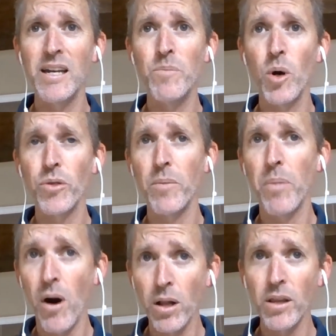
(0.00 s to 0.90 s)
in both the
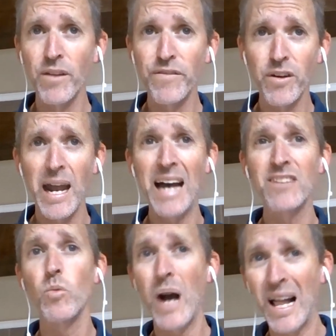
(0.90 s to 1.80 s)
ball of the foot
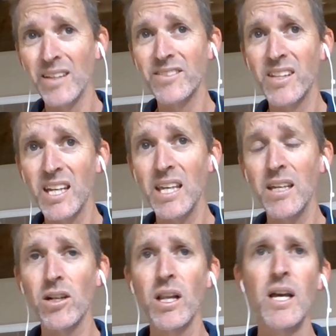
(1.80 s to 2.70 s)
as well as the
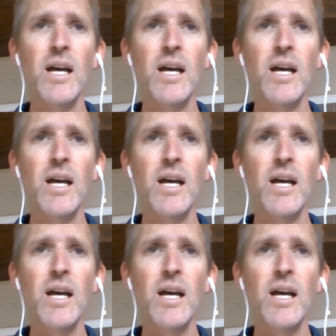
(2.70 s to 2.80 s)
heel.